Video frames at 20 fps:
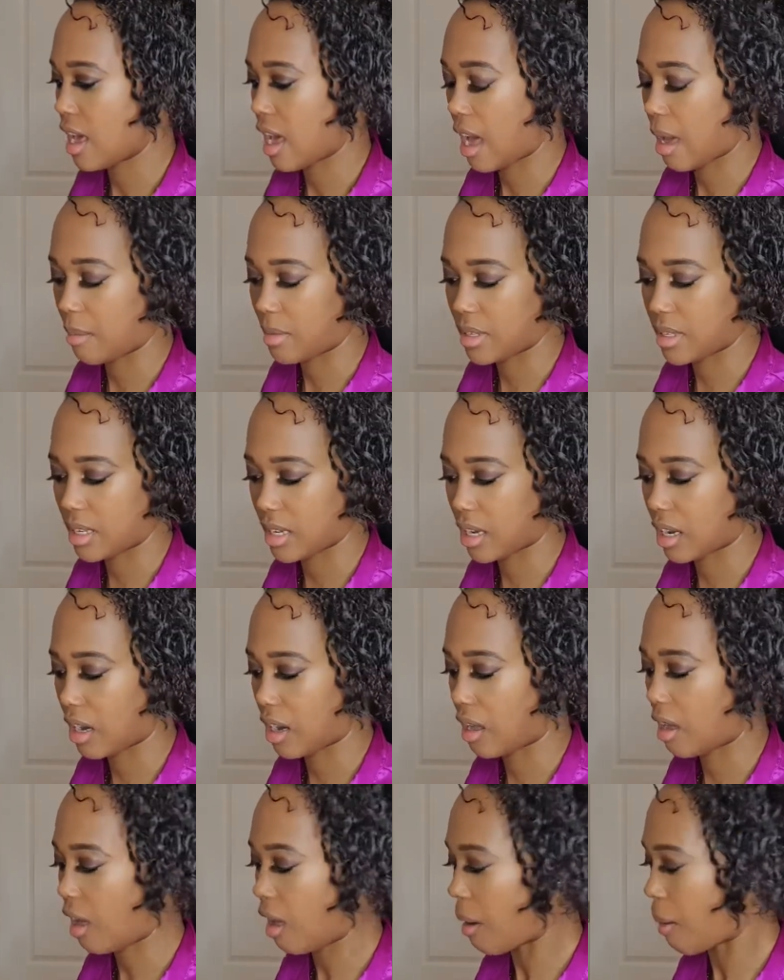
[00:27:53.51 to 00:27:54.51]
I'm a
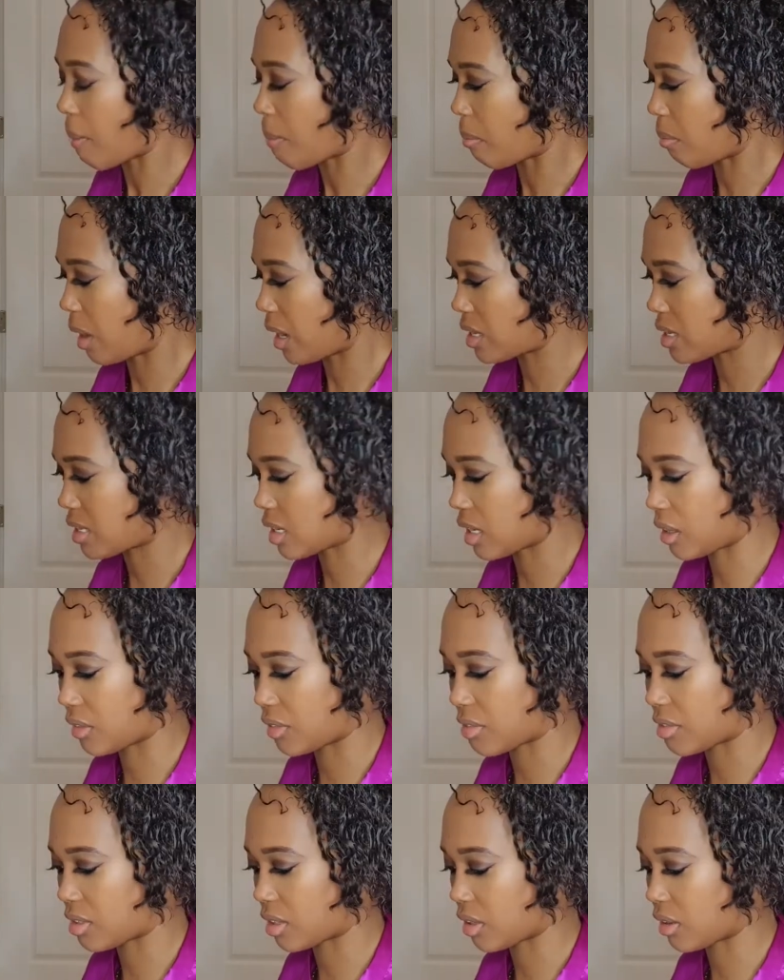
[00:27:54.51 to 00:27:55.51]
sickler
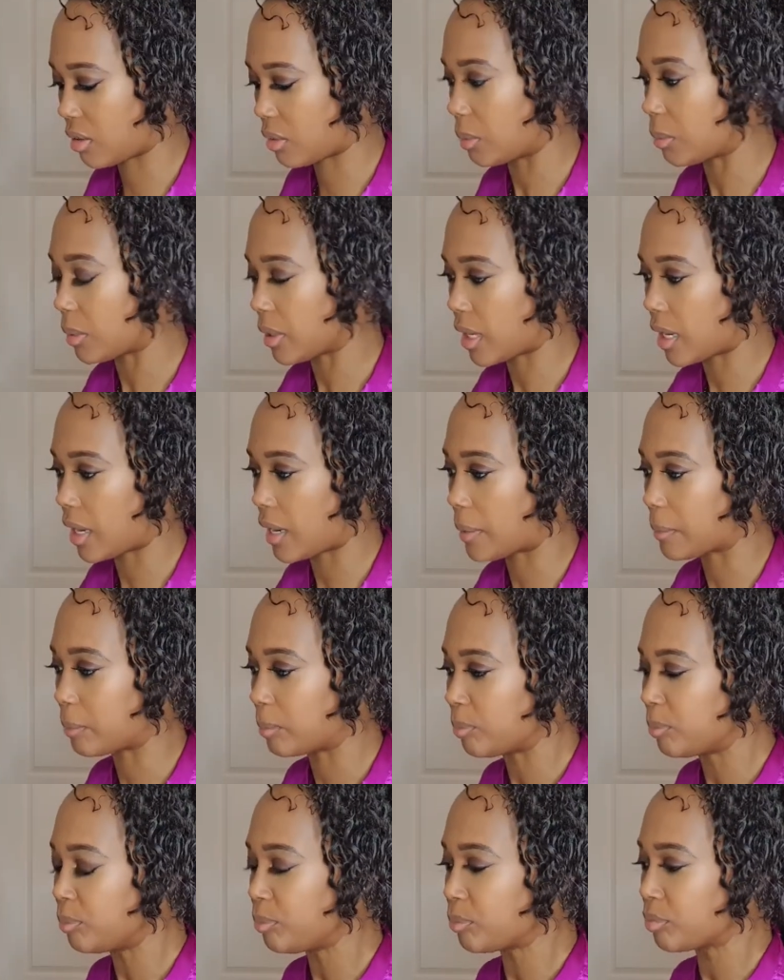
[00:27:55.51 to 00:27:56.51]
myself, so yeah,
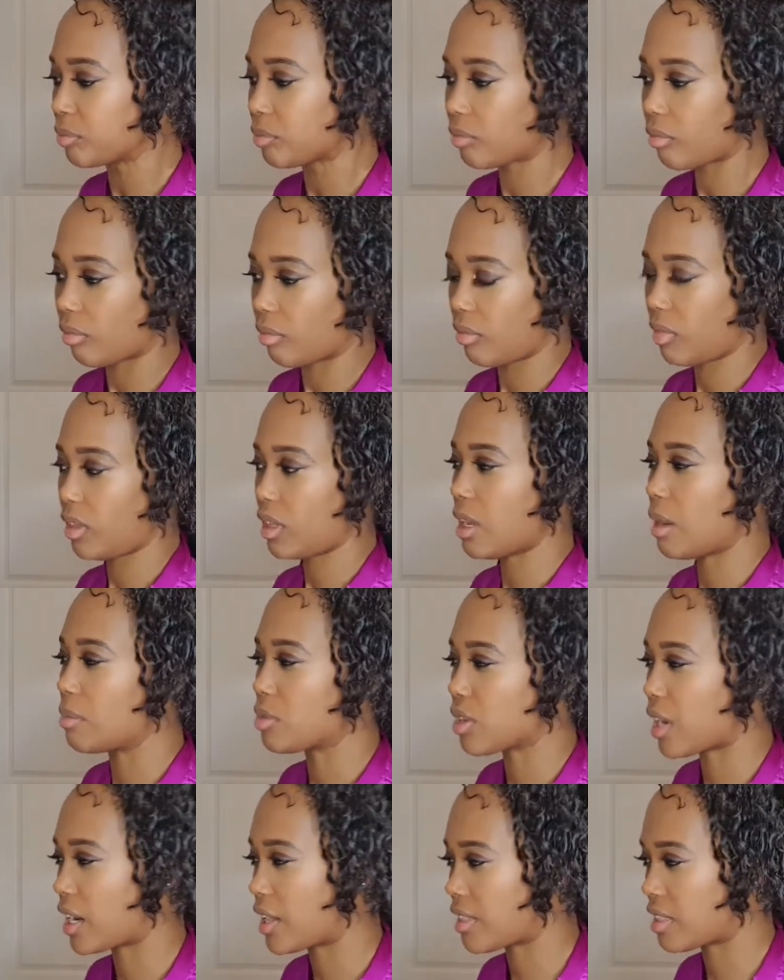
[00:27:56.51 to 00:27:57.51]
I'm
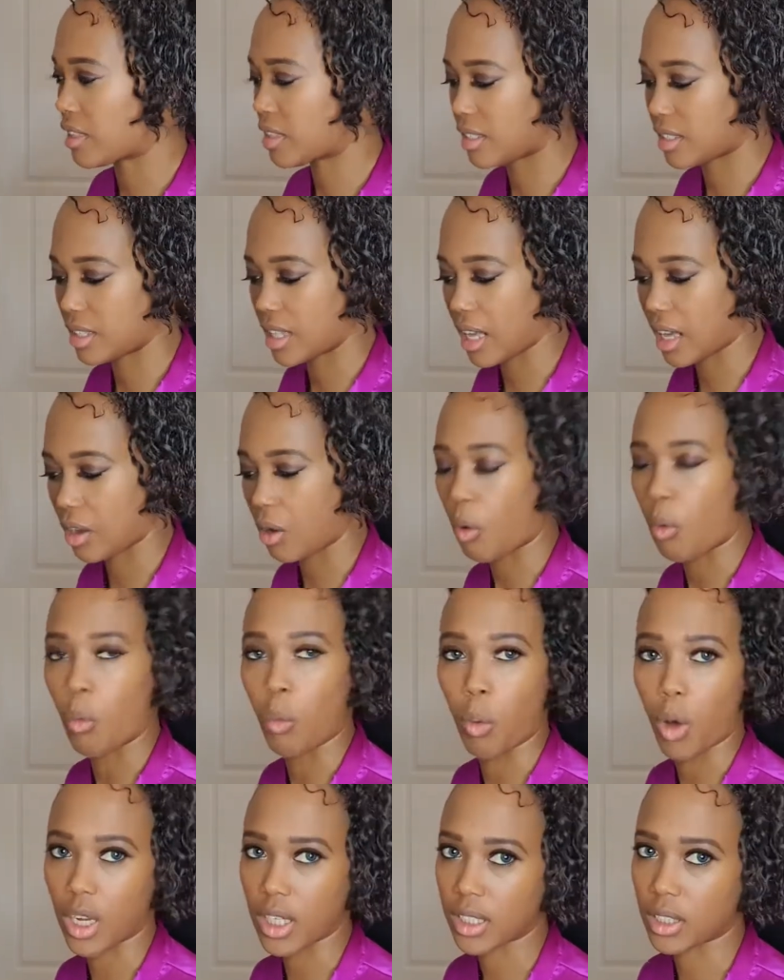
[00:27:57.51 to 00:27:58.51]
trying to think
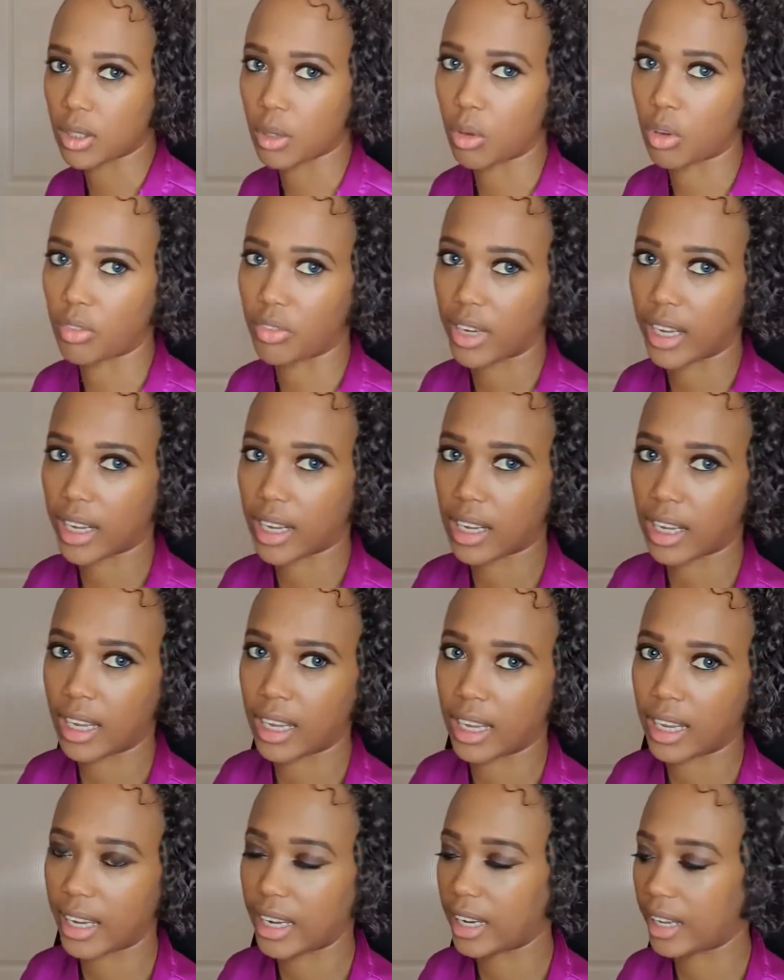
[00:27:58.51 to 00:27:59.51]
what sort of like
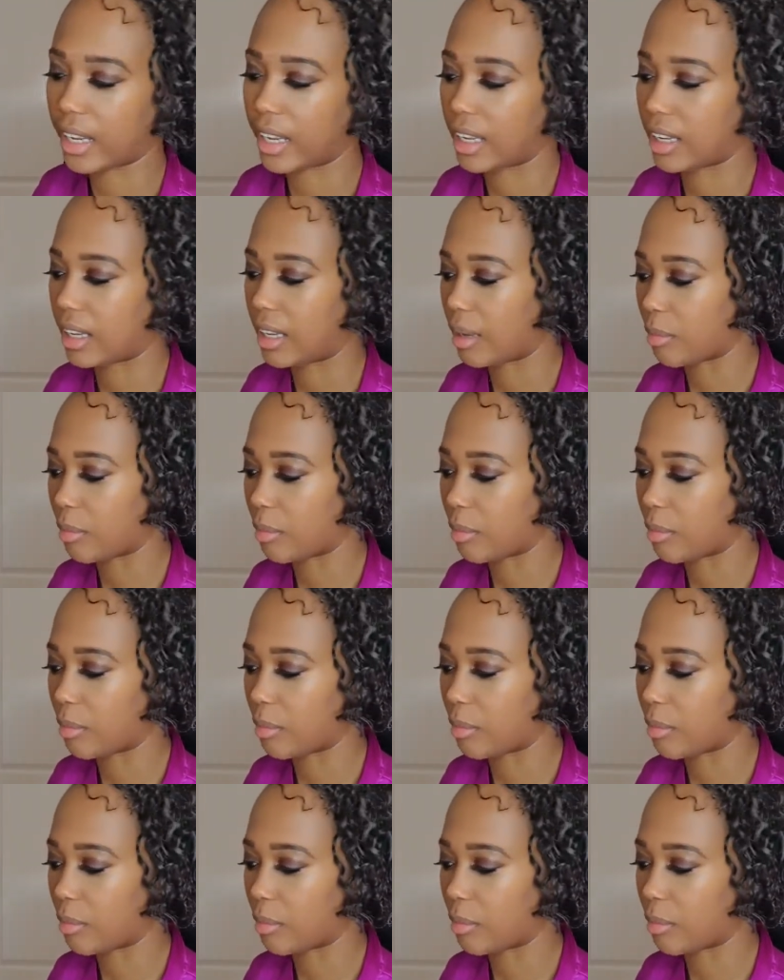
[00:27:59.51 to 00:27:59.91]
highlighter